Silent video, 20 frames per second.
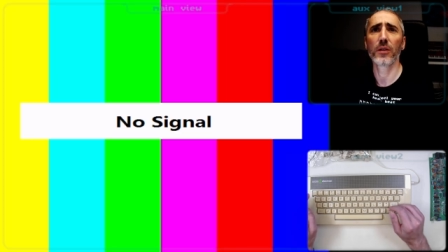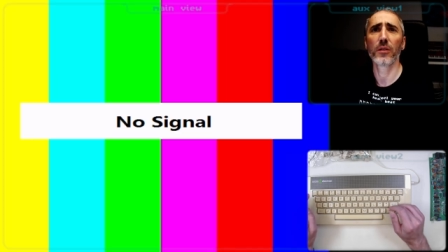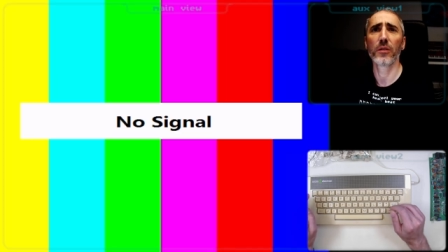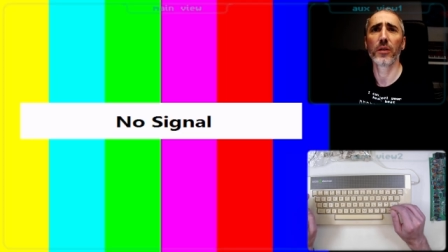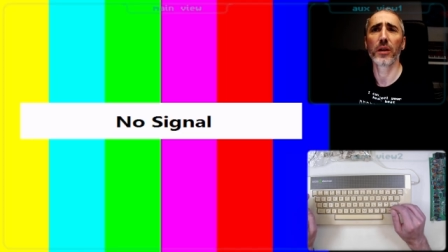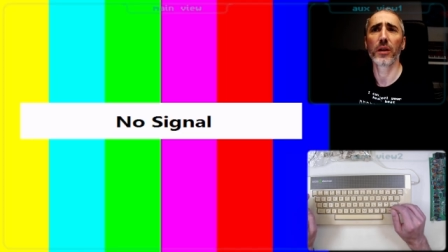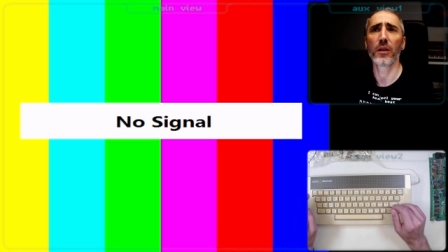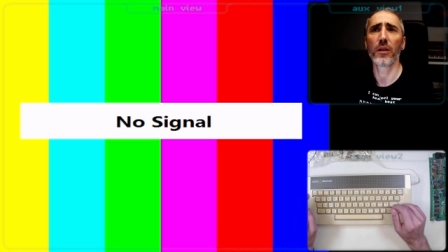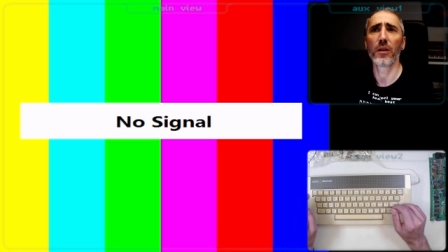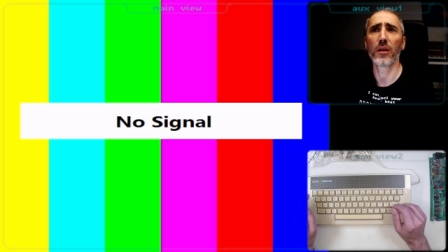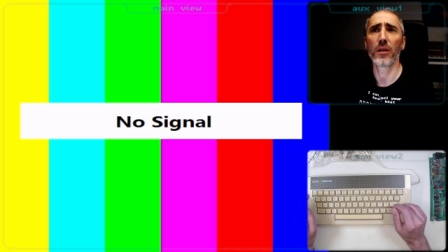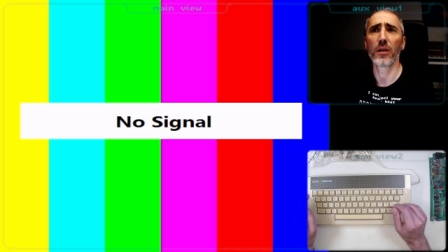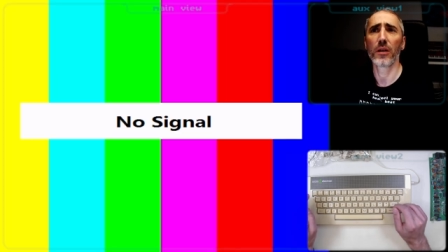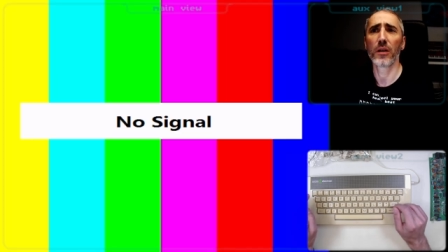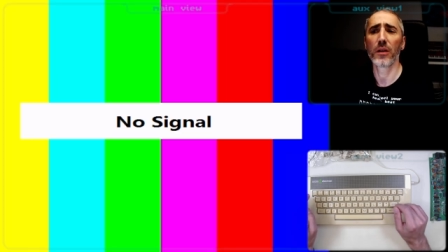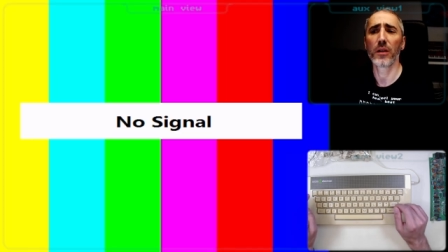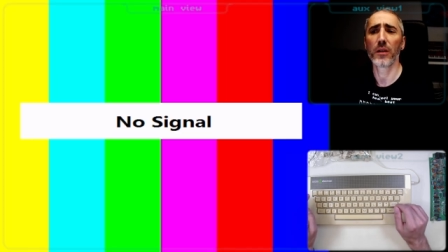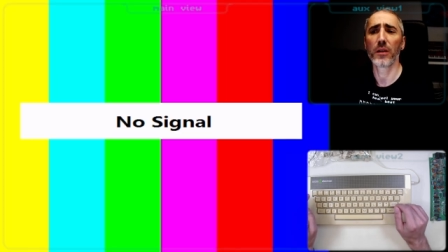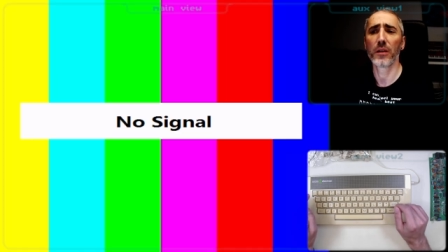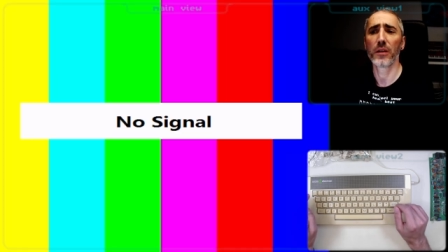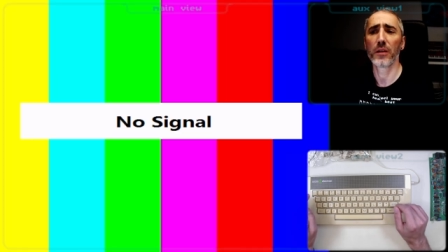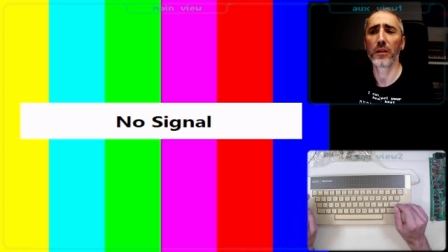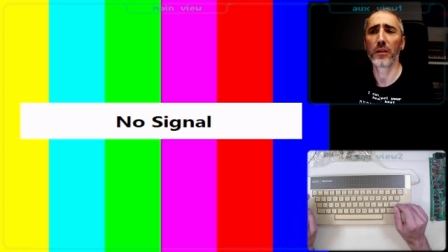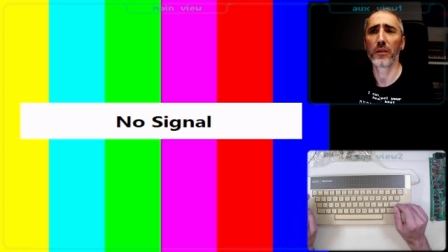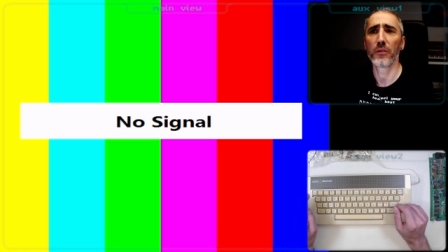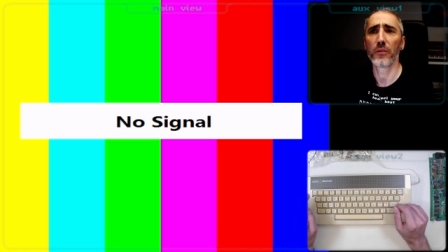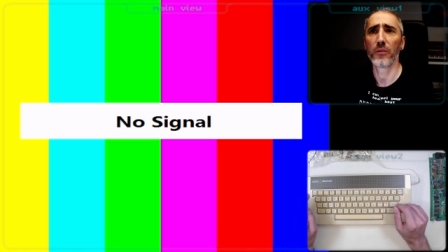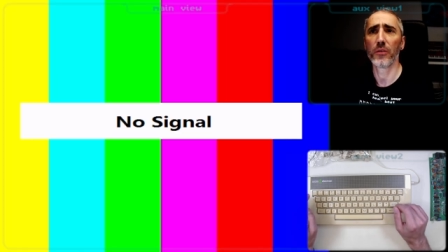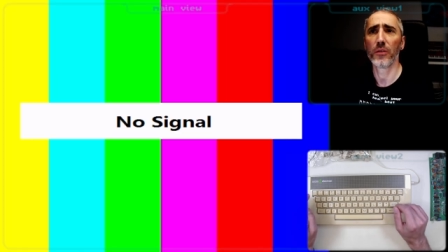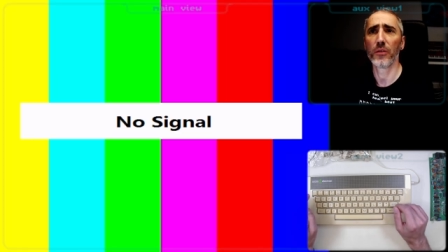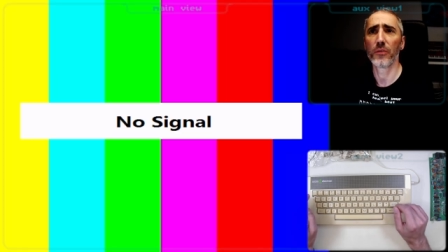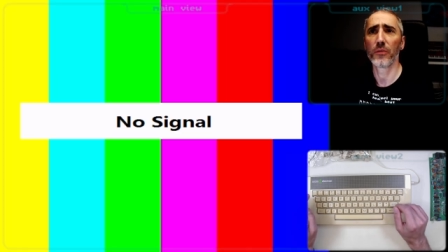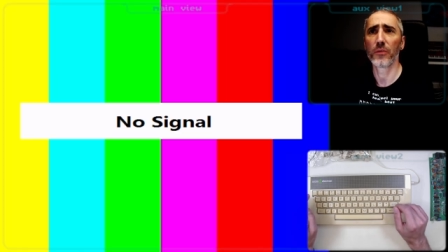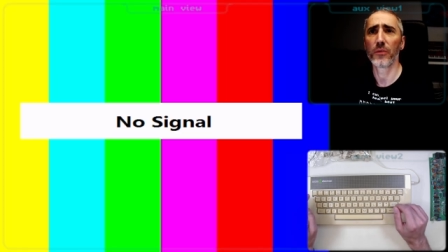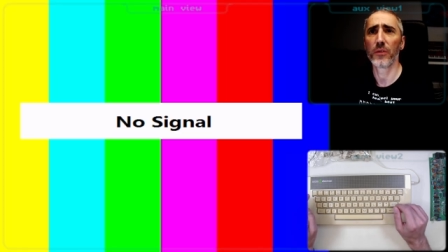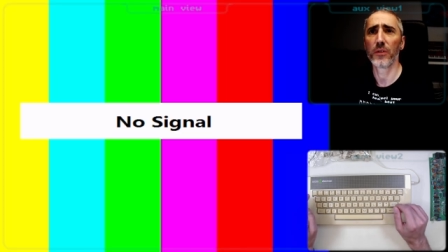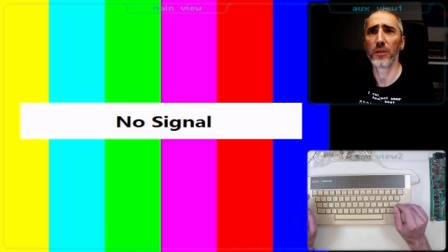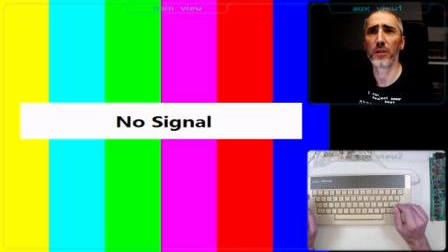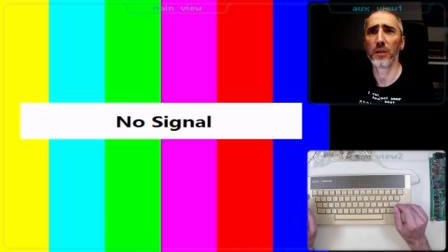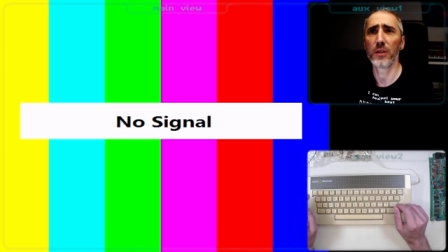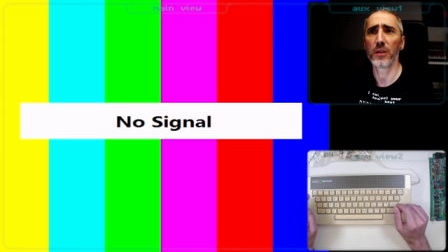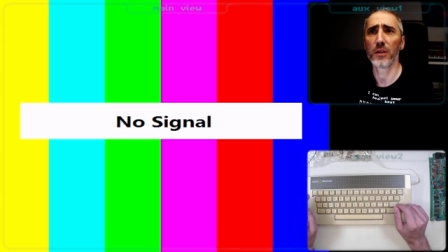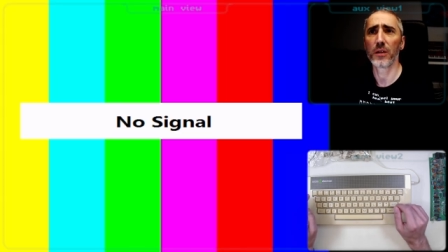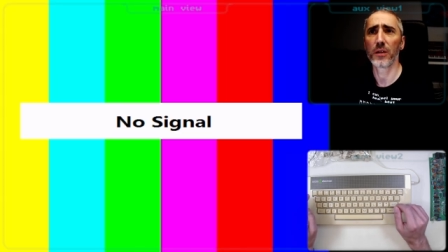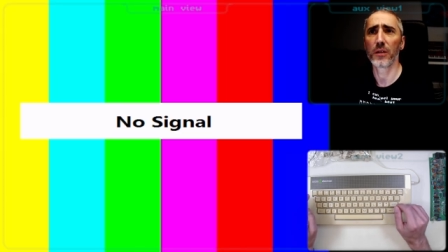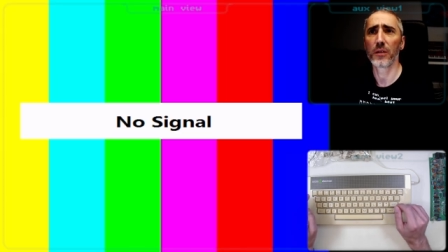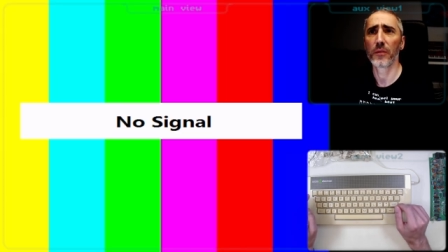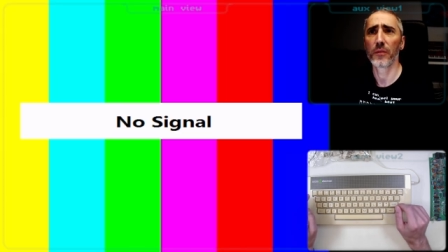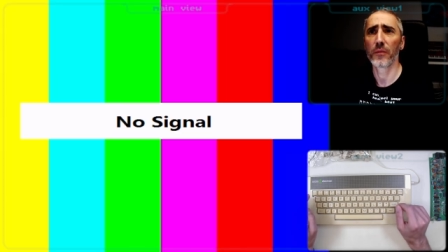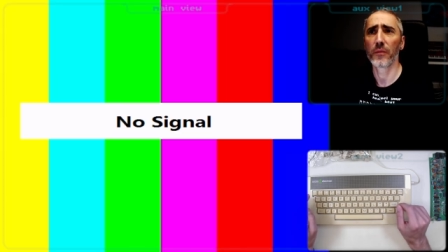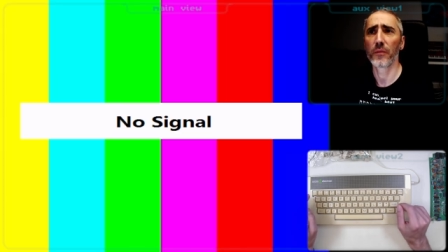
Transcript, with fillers: going on with the uh,